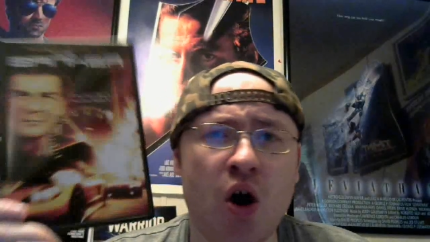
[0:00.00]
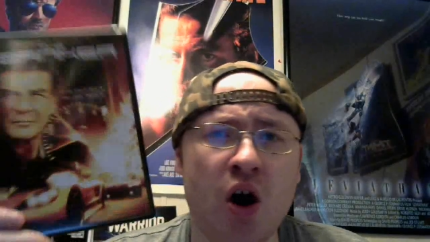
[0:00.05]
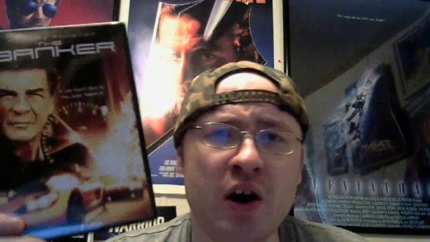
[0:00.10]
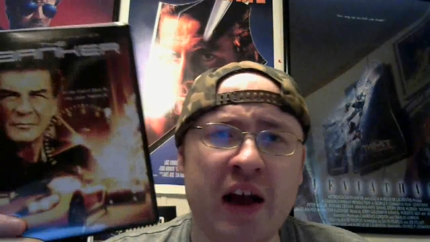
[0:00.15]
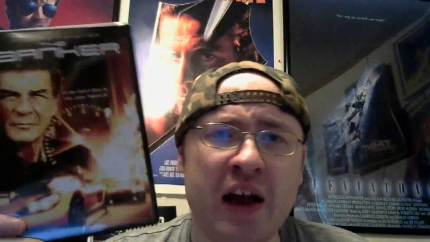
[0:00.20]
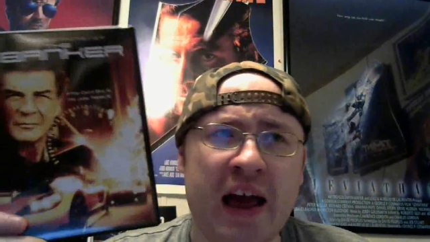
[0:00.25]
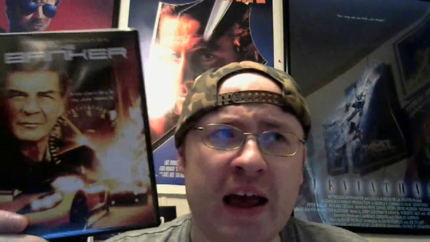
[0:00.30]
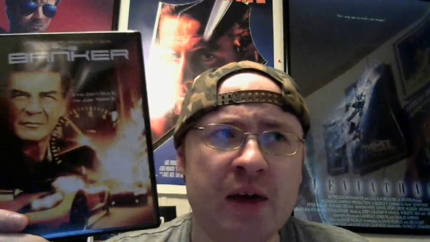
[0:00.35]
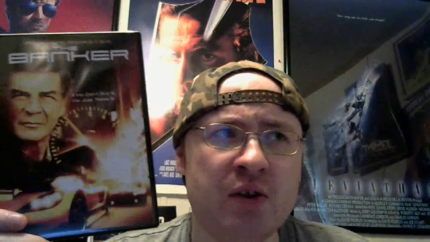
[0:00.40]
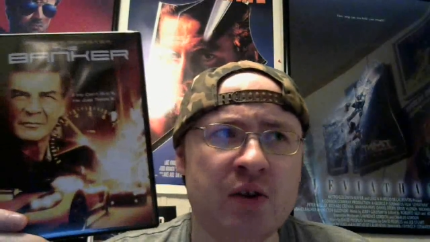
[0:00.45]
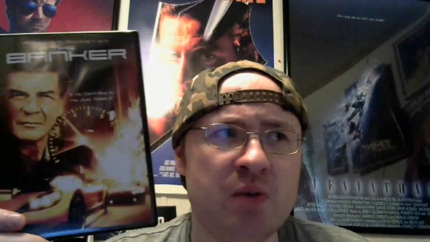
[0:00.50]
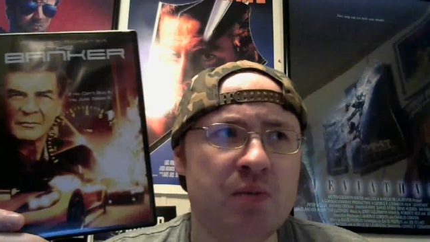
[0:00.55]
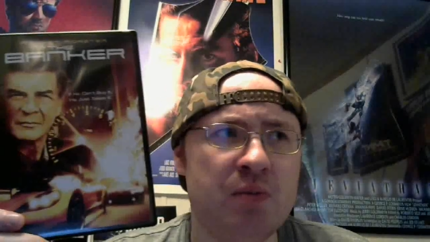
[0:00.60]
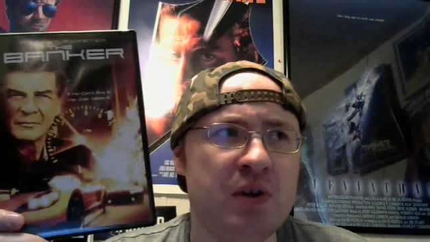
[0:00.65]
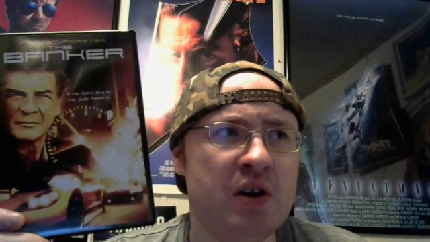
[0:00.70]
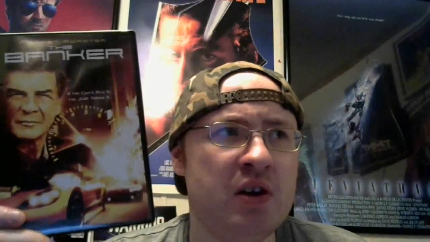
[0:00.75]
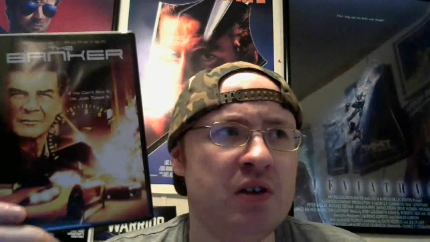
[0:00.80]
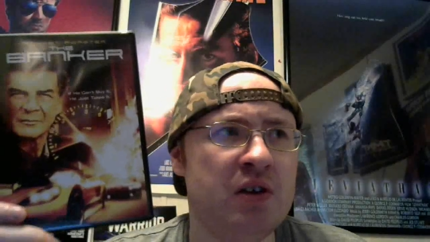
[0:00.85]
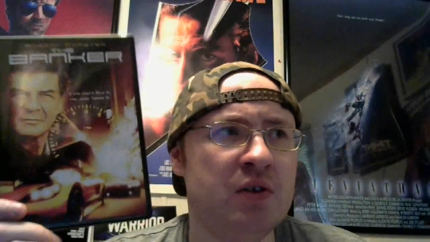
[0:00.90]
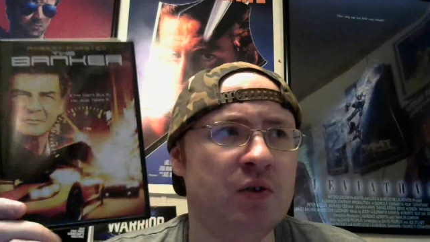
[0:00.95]
Speaker 1: on I M D
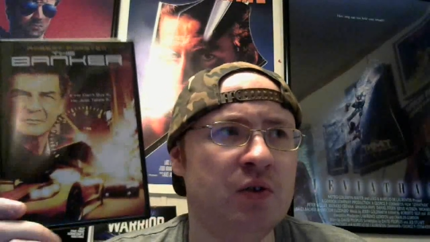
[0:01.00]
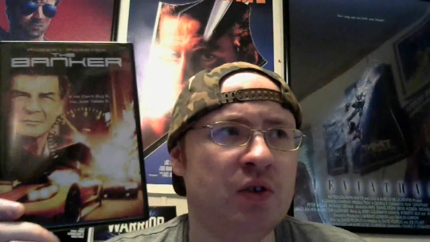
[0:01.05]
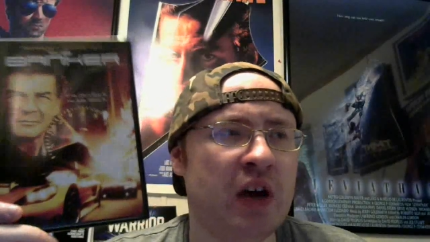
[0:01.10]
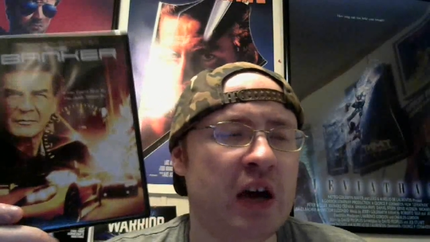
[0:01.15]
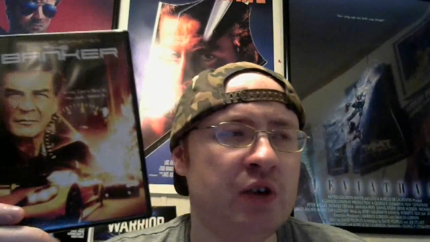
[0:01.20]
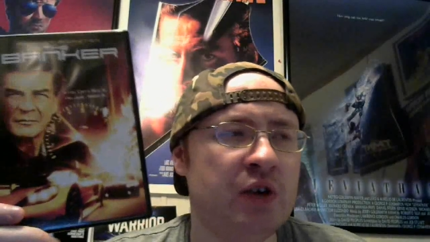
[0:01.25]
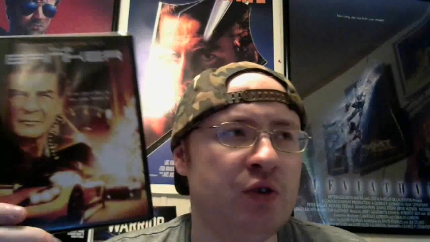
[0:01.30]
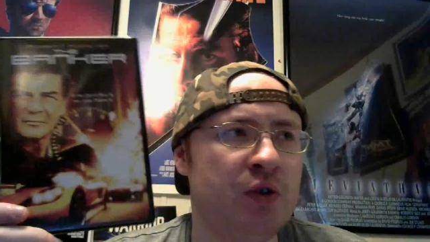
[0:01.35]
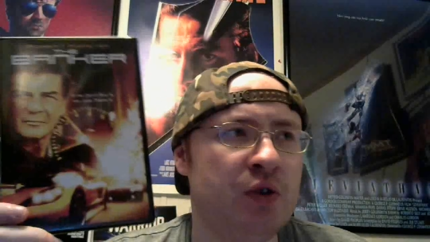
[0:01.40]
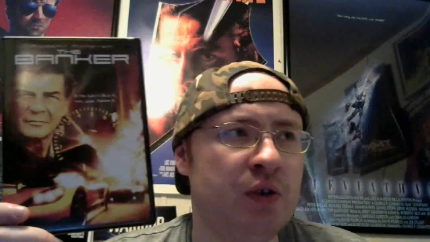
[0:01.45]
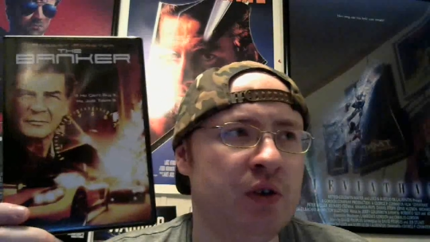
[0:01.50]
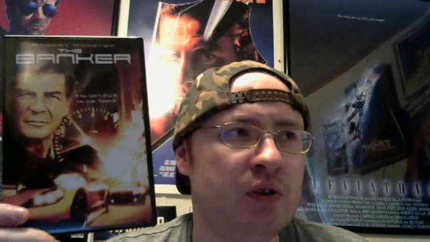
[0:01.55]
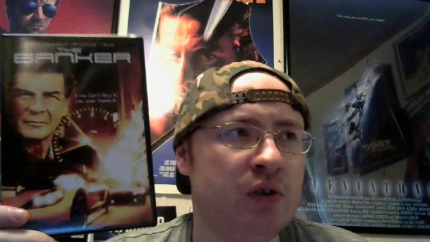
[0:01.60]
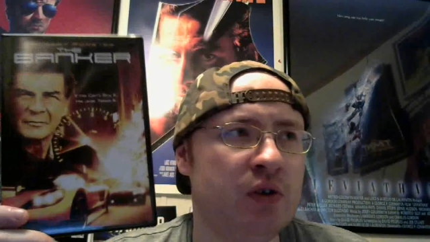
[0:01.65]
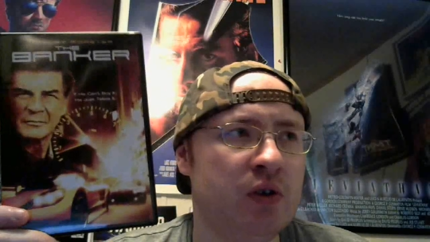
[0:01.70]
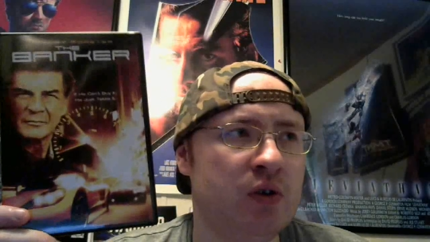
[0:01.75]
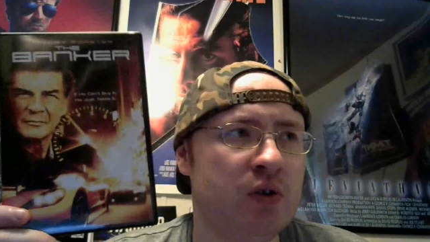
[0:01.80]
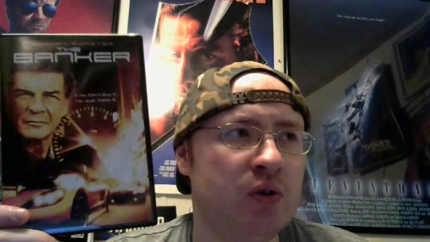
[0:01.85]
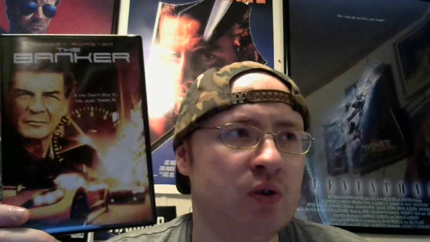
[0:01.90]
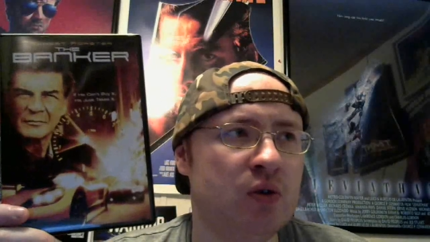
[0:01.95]
B there's actually a
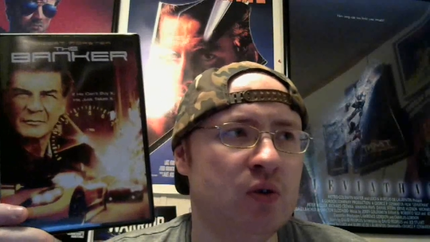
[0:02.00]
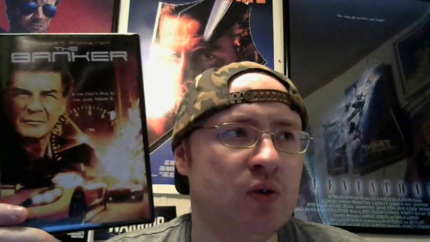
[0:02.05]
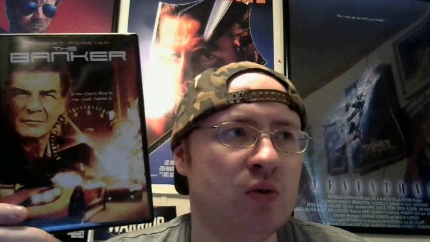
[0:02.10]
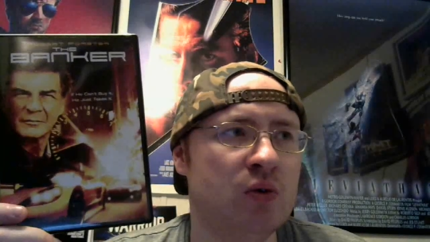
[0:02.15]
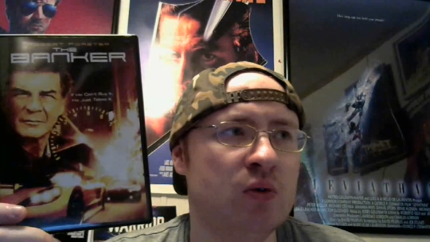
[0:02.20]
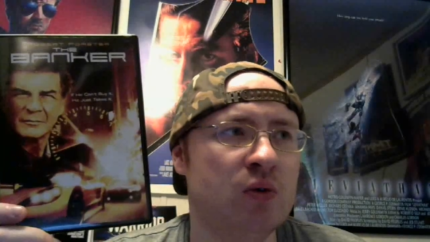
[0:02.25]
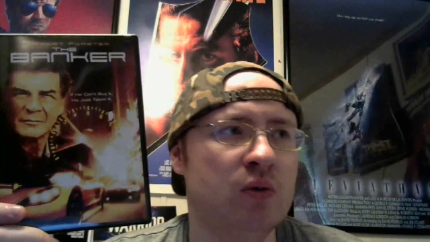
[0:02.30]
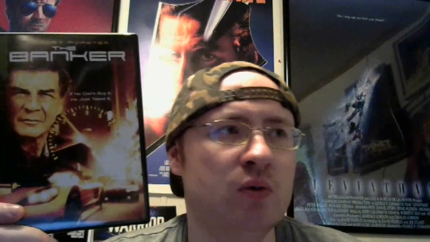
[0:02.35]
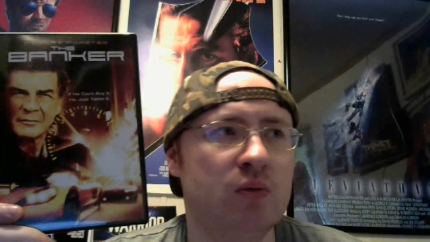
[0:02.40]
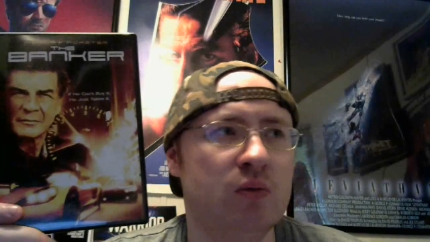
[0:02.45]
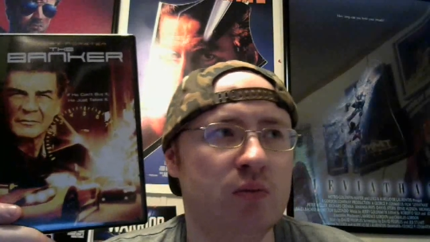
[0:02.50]
little